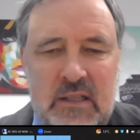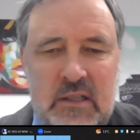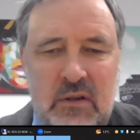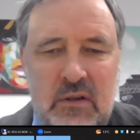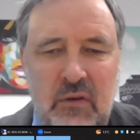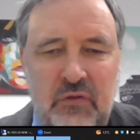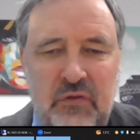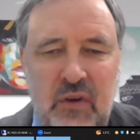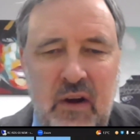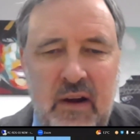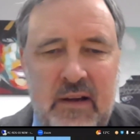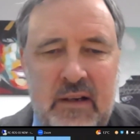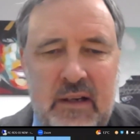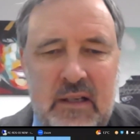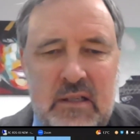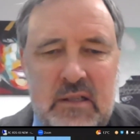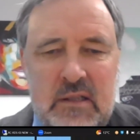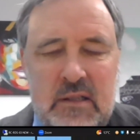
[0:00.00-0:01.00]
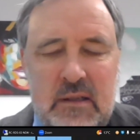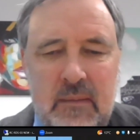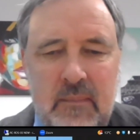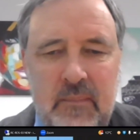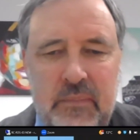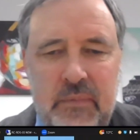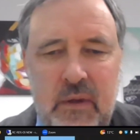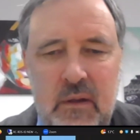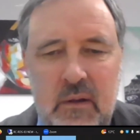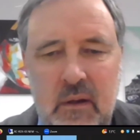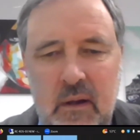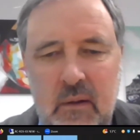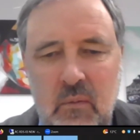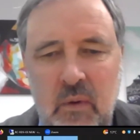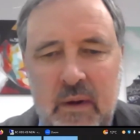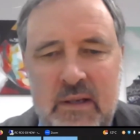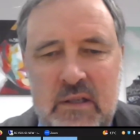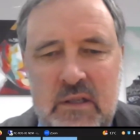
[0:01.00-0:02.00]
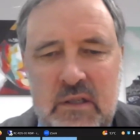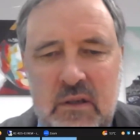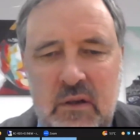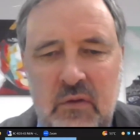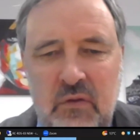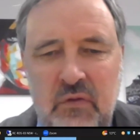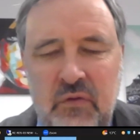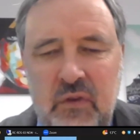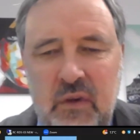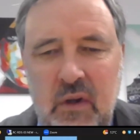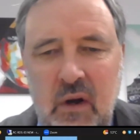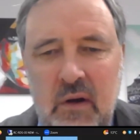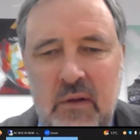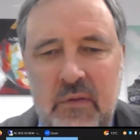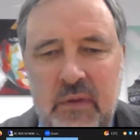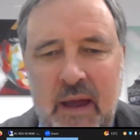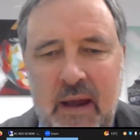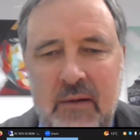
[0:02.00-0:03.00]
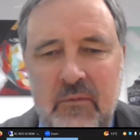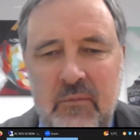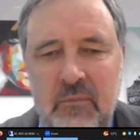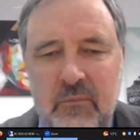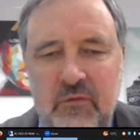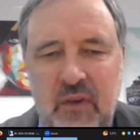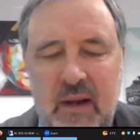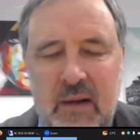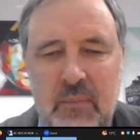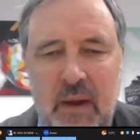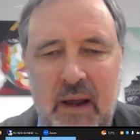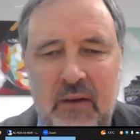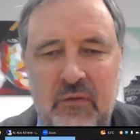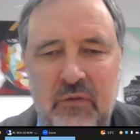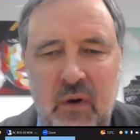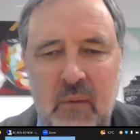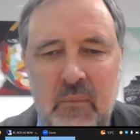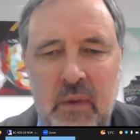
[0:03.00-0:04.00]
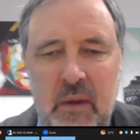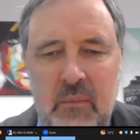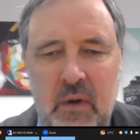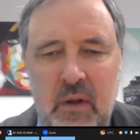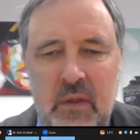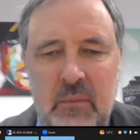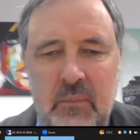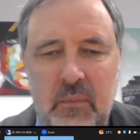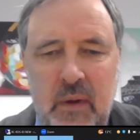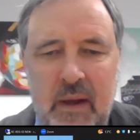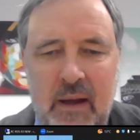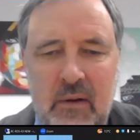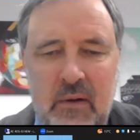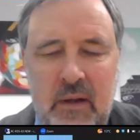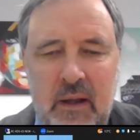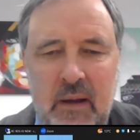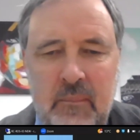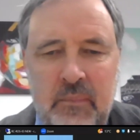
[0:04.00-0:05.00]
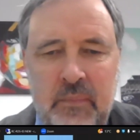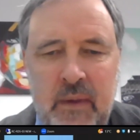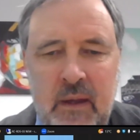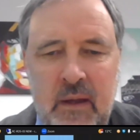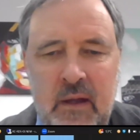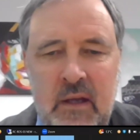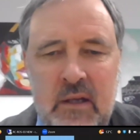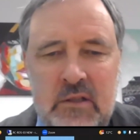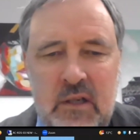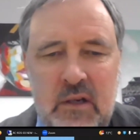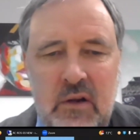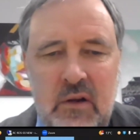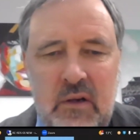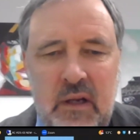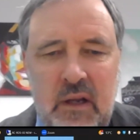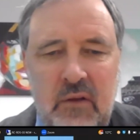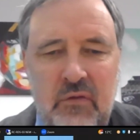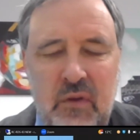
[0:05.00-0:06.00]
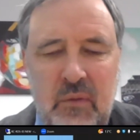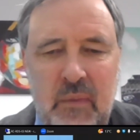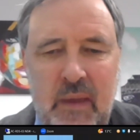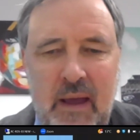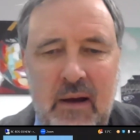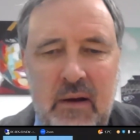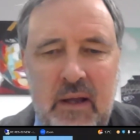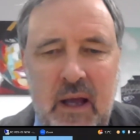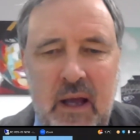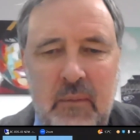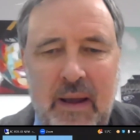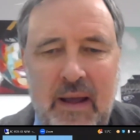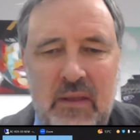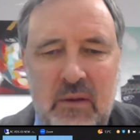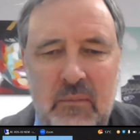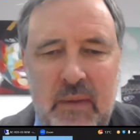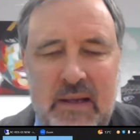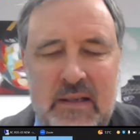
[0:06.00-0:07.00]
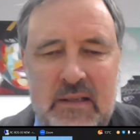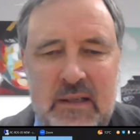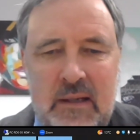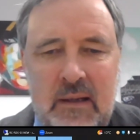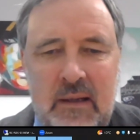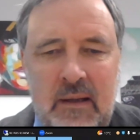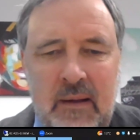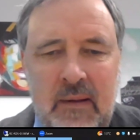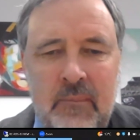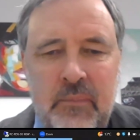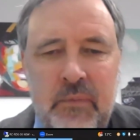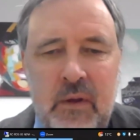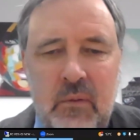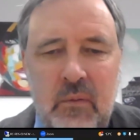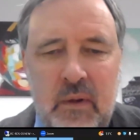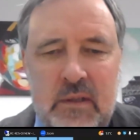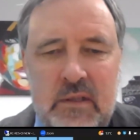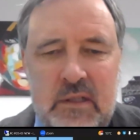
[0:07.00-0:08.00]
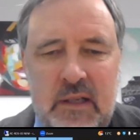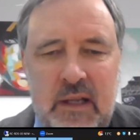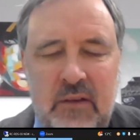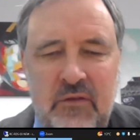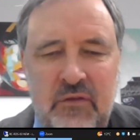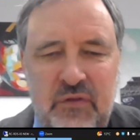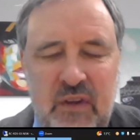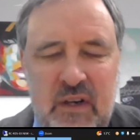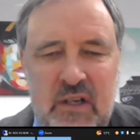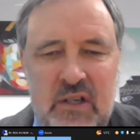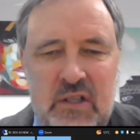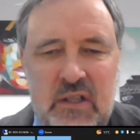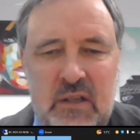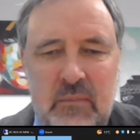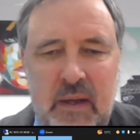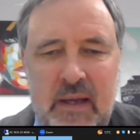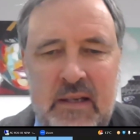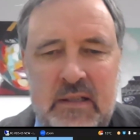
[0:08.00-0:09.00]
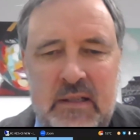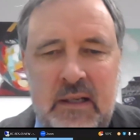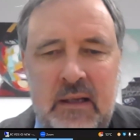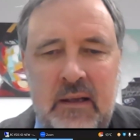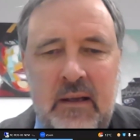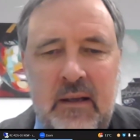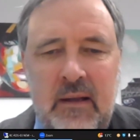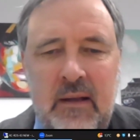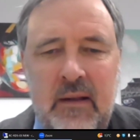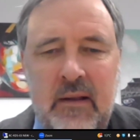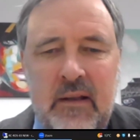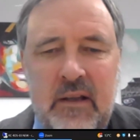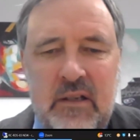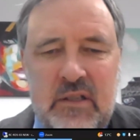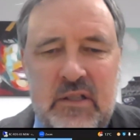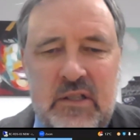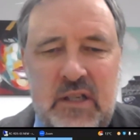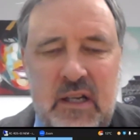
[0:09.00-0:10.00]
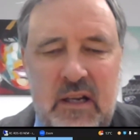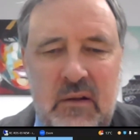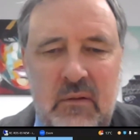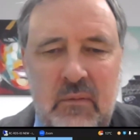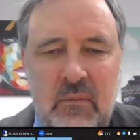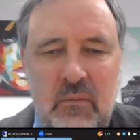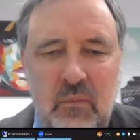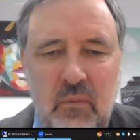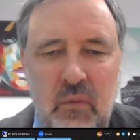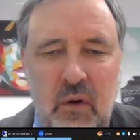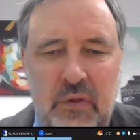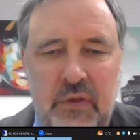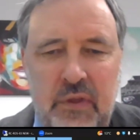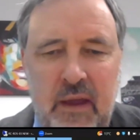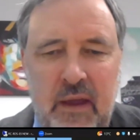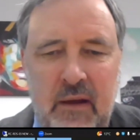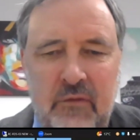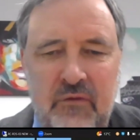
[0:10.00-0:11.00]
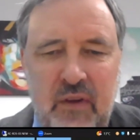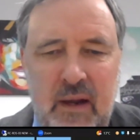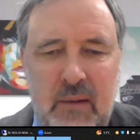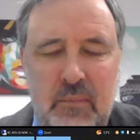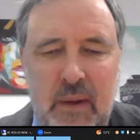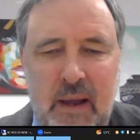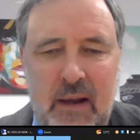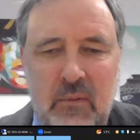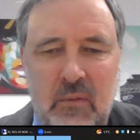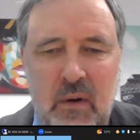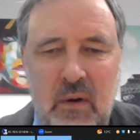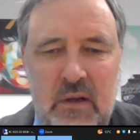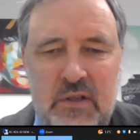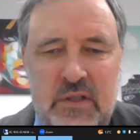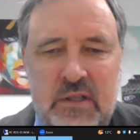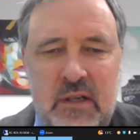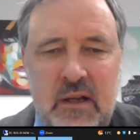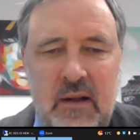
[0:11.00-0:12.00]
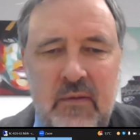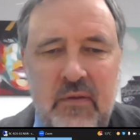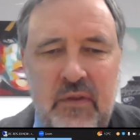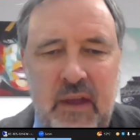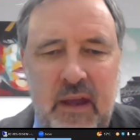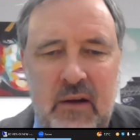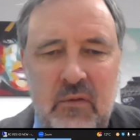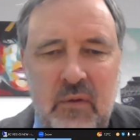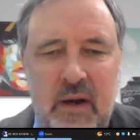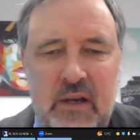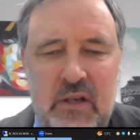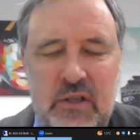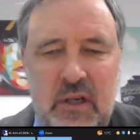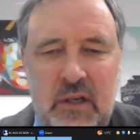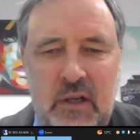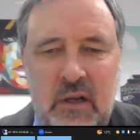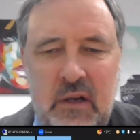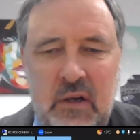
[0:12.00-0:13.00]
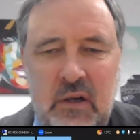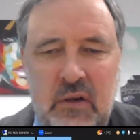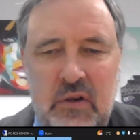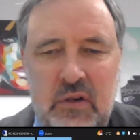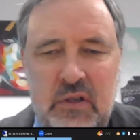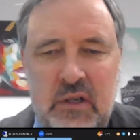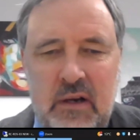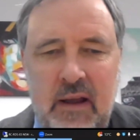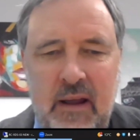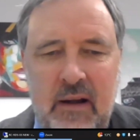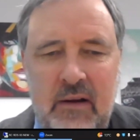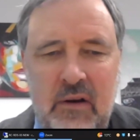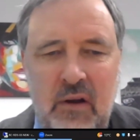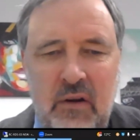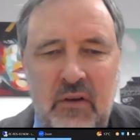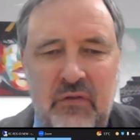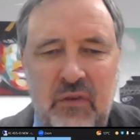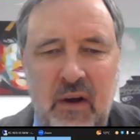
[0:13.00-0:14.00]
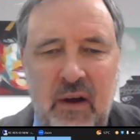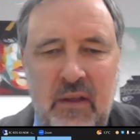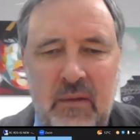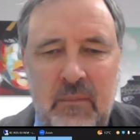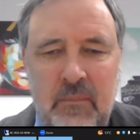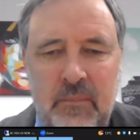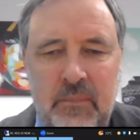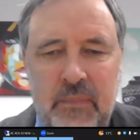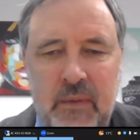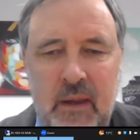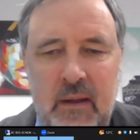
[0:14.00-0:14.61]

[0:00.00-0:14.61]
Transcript: your findings once you've got that feedback from them on the outcome. So don't give them the outcome at the meeting. Once again, finish the meeting, consider what their feedback was, then reach your conclusion and notify them.